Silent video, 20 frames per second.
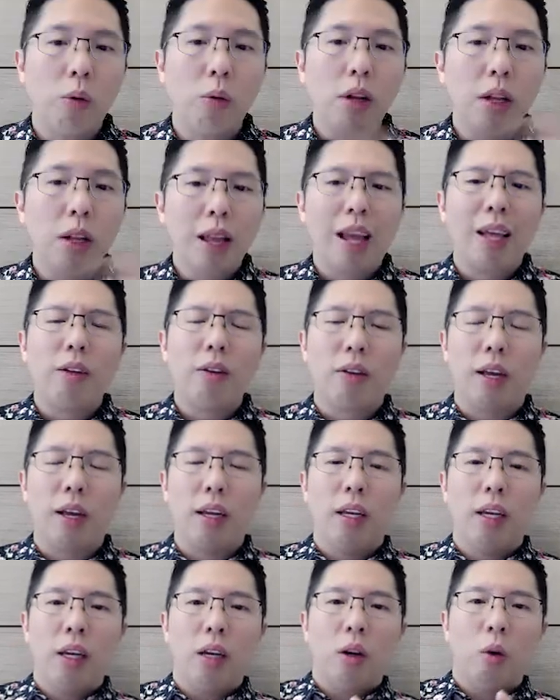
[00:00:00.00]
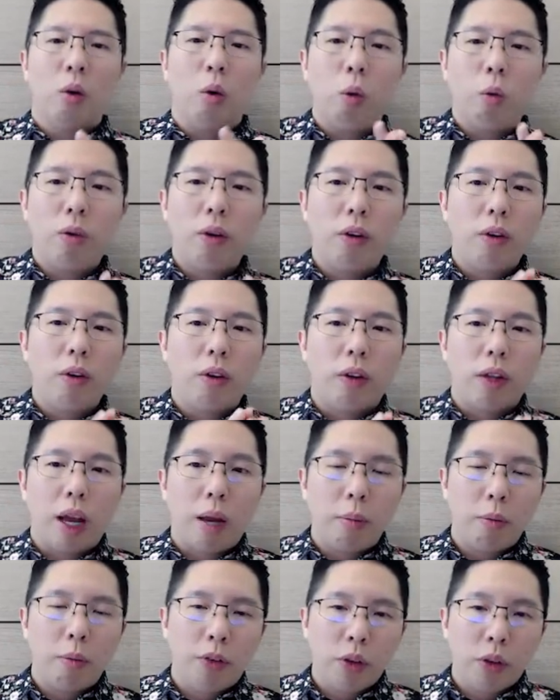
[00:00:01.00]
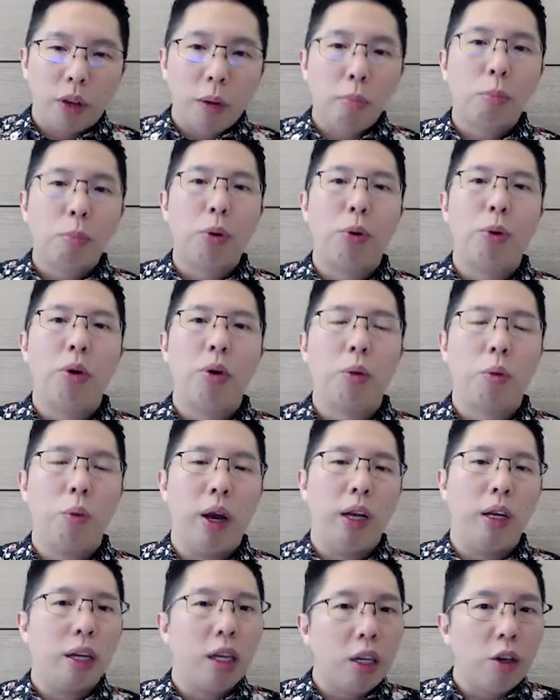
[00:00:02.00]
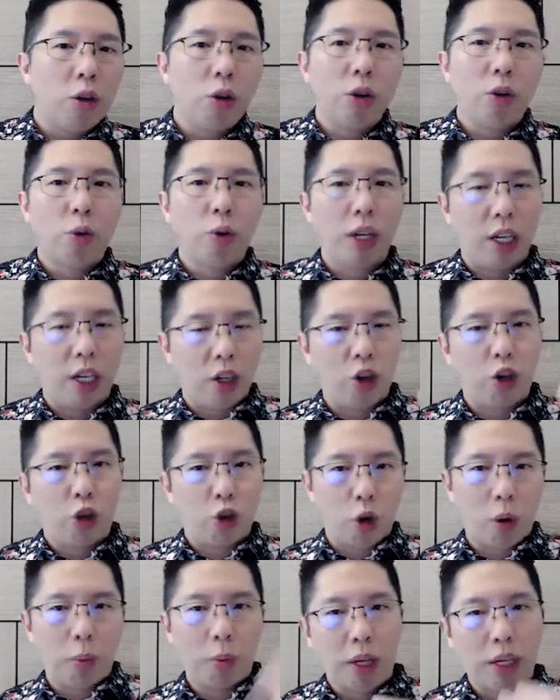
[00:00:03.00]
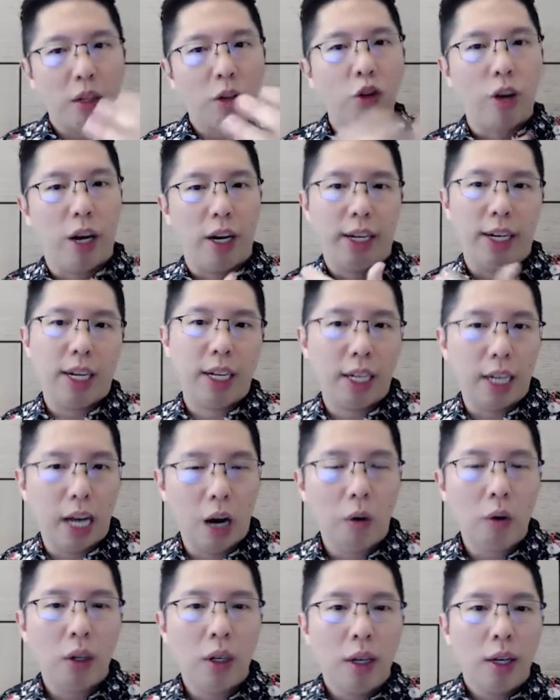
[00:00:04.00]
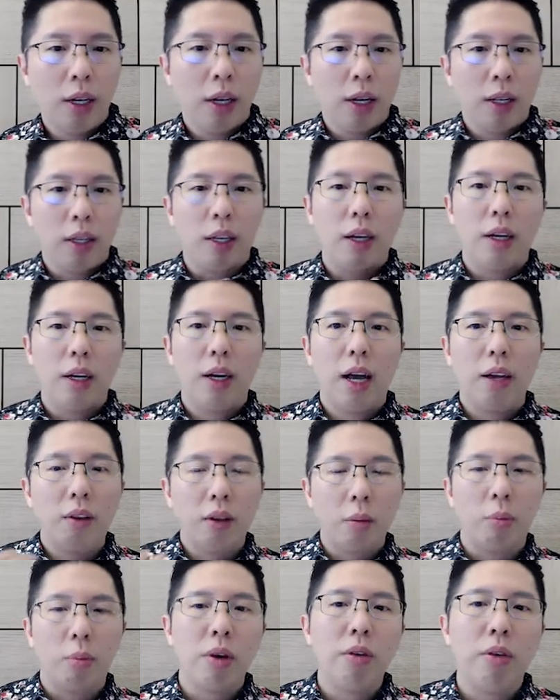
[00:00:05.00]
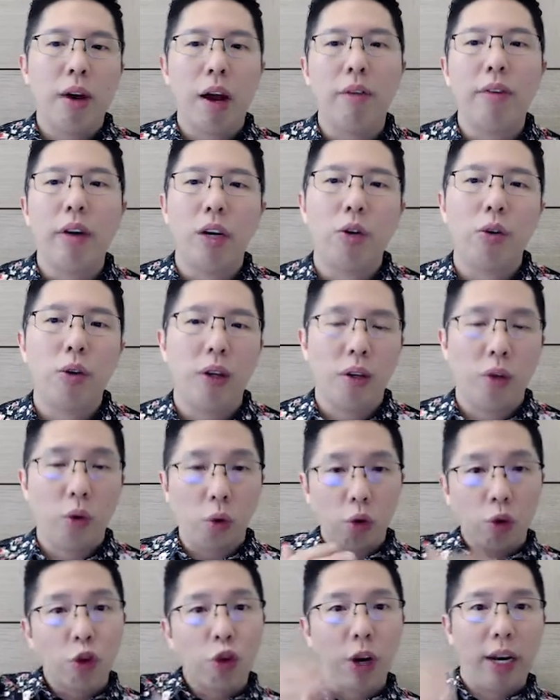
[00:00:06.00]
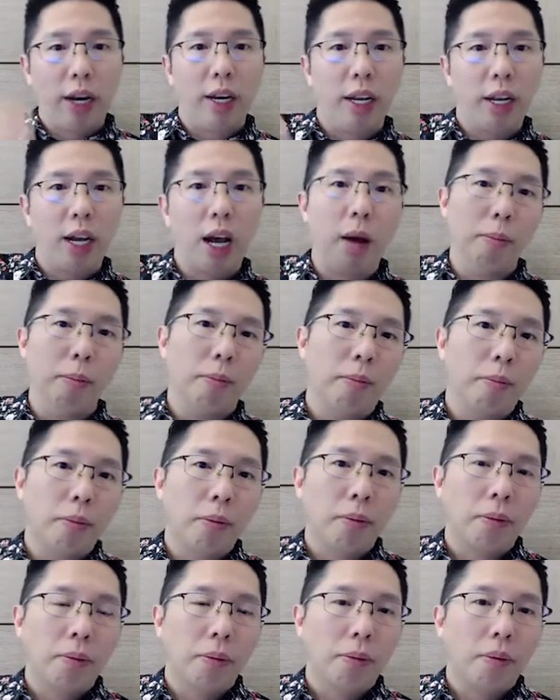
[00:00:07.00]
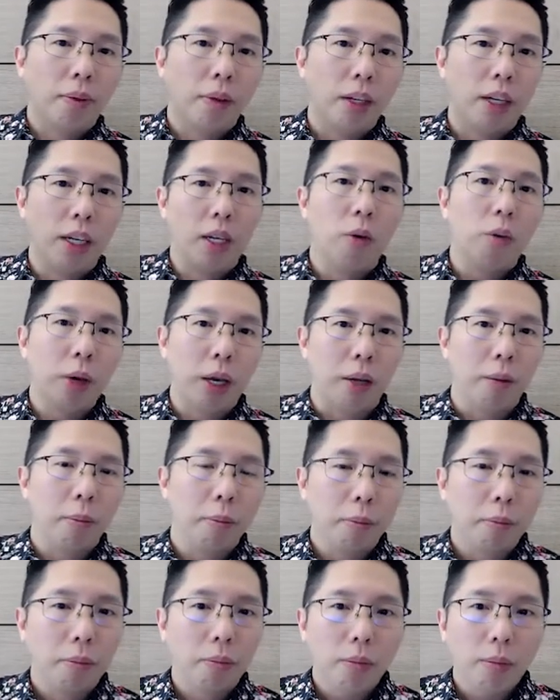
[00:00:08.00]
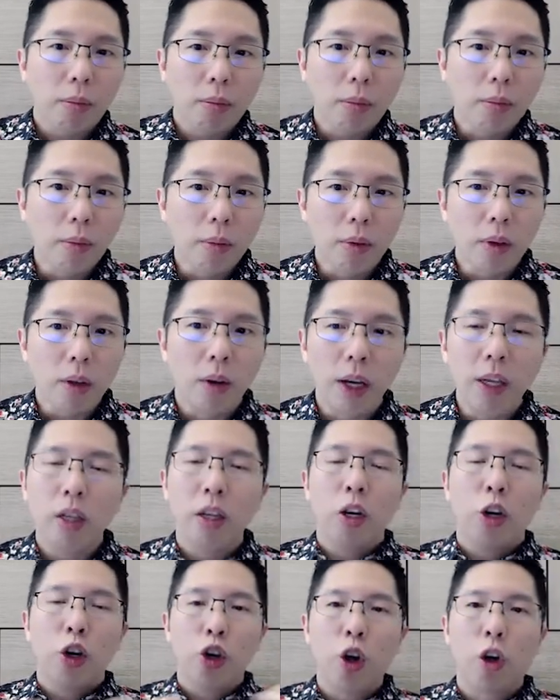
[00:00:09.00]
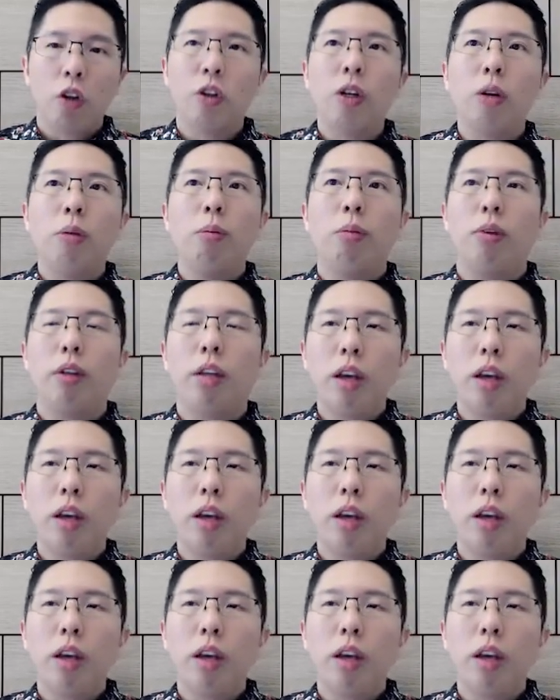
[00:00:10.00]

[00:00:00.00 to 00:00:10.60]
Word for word: you realize that over that same period when interest rate is dropping, trending down, the S&P 500 is also trending up in a week, Right? Short term,